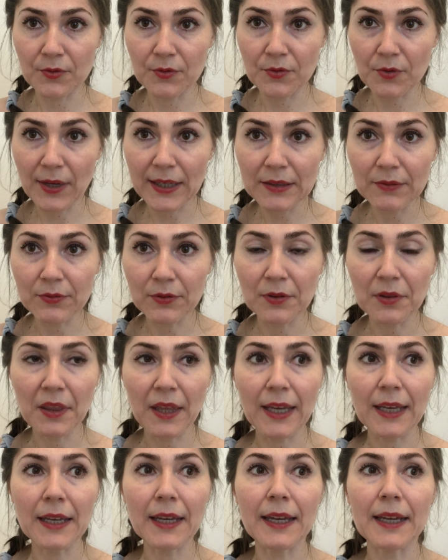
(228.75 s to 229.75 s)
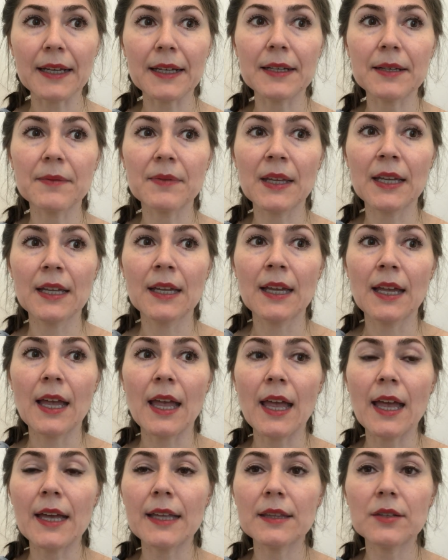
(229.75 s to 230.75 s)
grateful thinking,
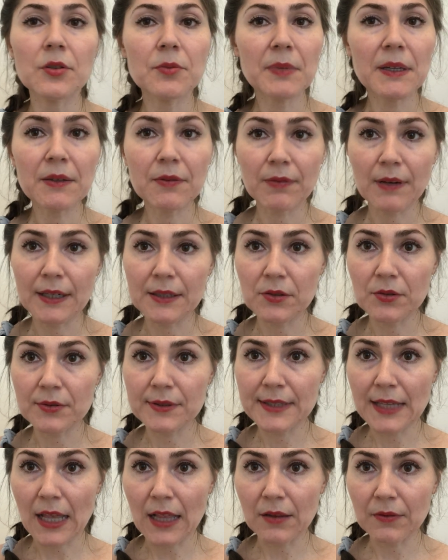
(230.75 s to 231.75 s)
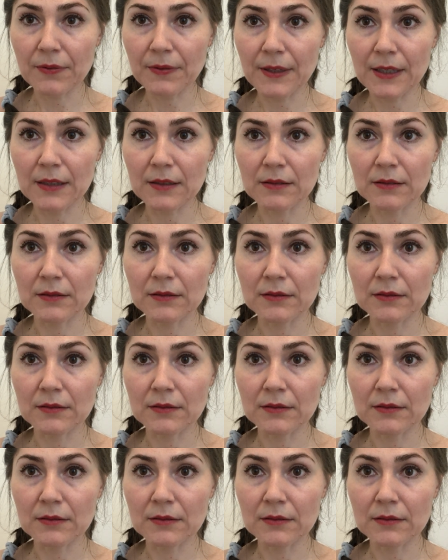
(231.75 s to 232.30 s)
and you may find yourself in